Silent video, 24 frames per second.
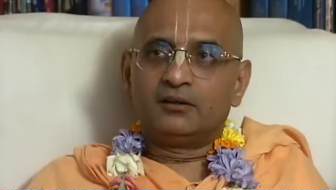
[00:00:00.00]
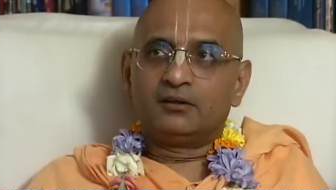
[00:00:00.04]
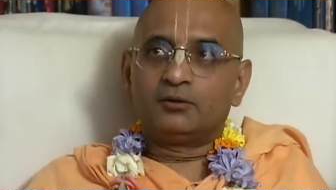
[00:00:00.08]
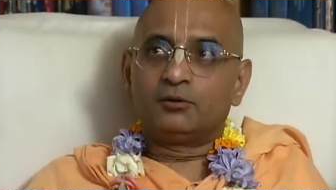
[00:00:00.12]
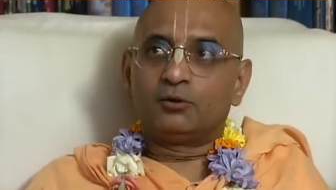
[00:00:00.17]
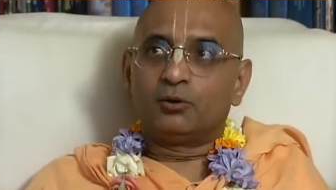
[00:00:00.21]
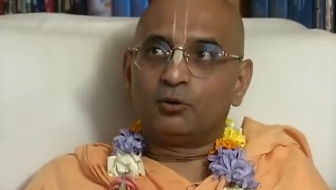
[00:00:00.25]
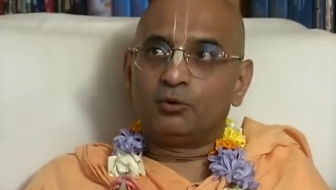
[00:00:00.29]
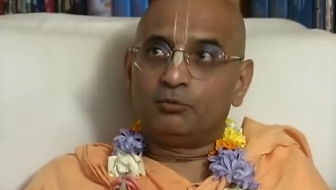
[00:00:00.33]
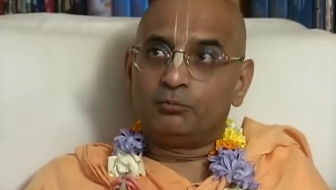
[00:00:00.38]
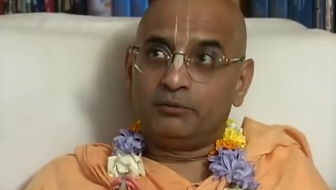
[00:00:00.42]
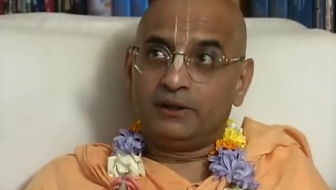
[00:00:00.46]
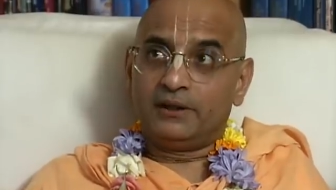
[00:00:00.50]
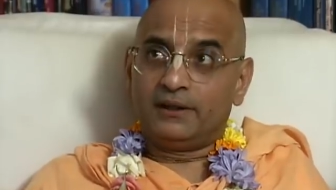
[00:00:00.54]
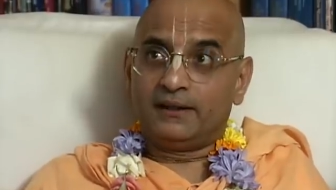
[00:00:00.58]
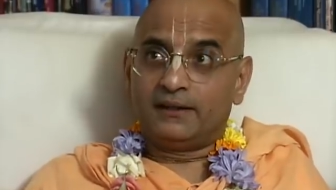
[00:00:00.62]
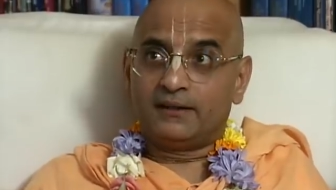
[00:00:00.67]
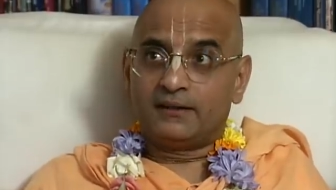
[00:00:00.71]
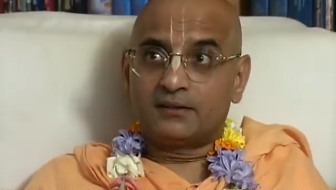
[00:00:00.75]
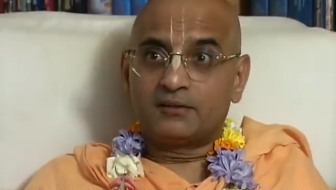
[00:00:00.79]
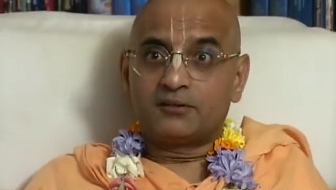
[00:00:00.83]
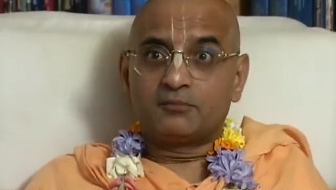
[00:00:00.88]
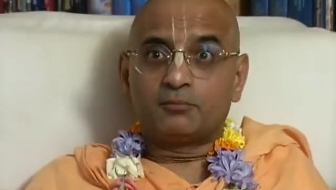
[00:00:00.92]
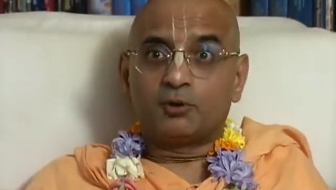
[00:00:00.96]
told me
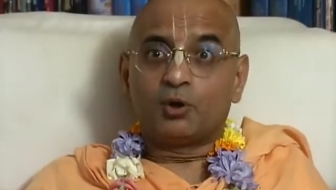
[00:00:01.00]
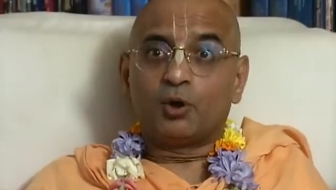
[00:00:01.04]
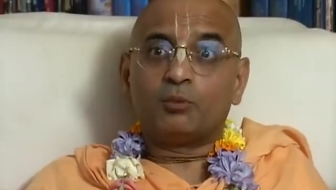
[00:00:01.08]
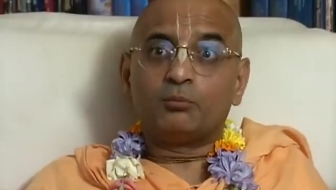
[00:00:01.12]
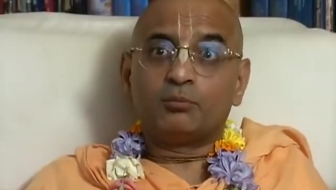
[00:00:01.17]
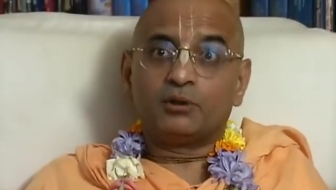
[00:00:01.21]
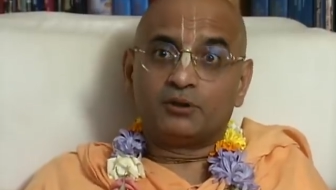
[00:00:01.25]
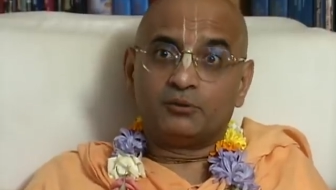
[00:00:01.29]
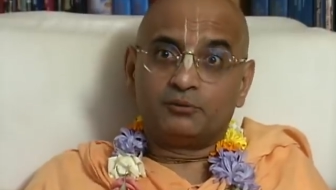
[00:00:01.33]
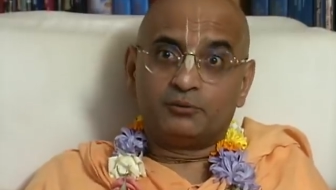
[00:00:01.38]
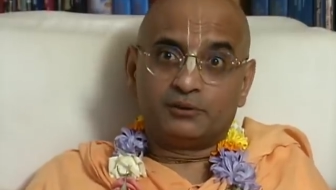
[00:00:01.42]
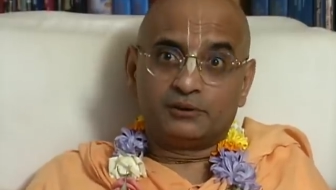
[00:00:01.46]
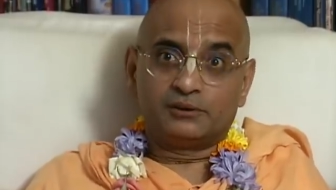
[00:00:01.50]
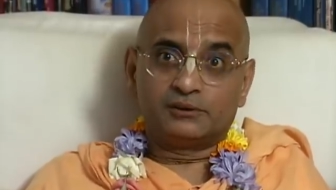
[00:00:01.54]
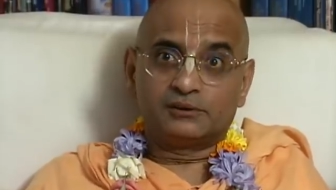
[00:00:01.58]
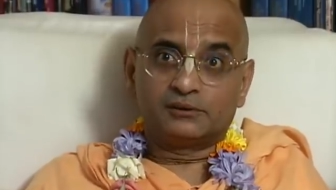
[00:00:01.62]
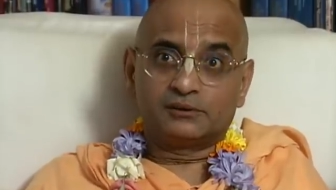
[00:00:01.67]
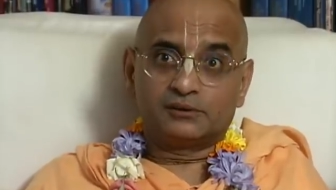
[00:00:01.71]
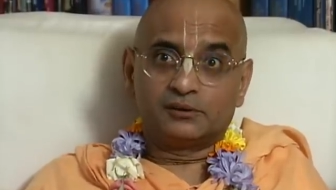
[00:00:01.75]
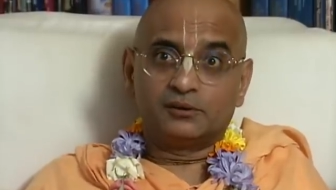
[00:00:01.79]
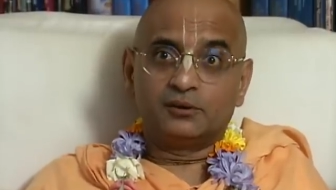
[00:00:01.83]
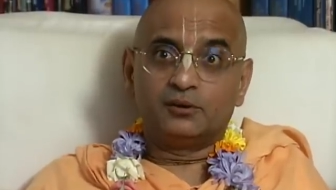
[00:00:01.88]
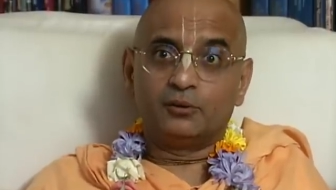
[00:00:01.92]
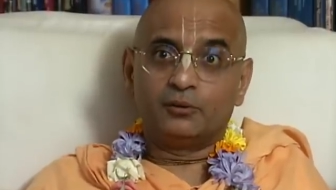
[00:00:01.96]
that Prabhupada was
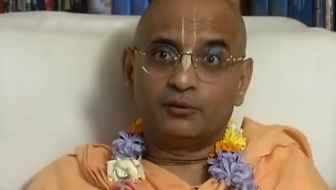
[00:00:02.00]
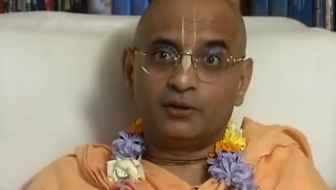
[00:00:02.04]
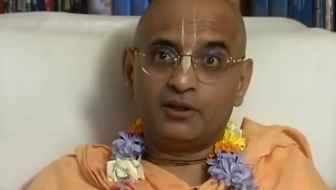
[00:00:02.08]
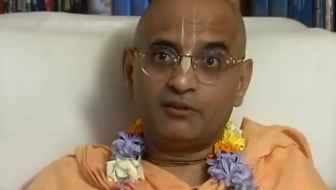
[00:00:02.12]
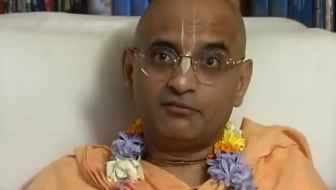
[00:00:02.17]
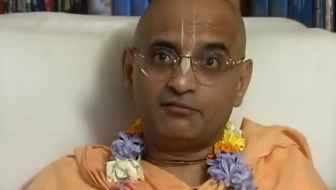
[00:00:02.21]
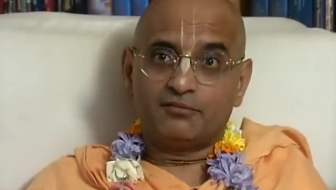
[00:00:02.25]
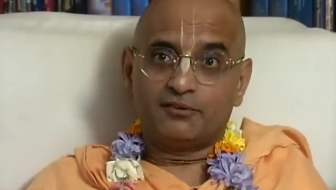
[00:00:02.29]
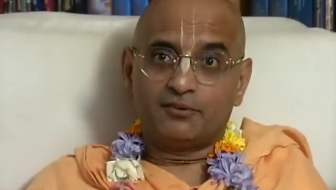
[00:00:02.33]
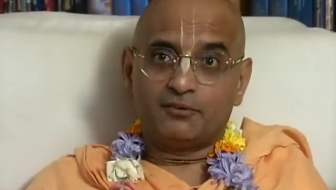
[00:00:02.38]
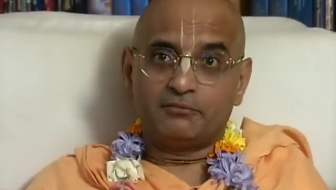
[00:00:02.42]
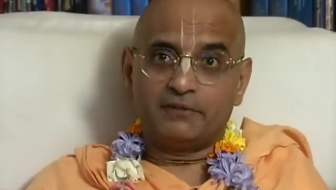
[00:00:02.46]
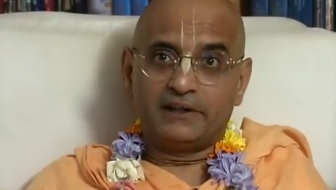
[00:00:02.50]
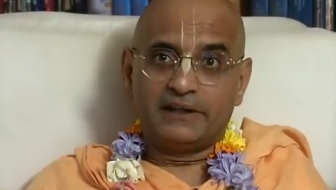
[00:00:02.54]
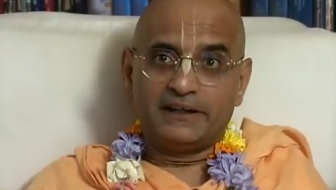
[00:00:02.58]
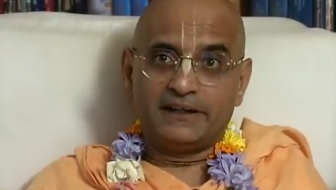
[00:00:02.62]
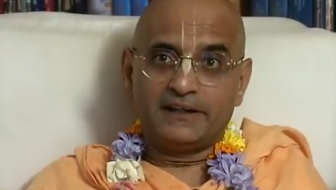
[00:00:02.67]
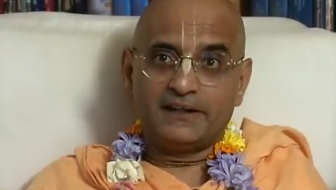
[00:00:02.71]
looking for me.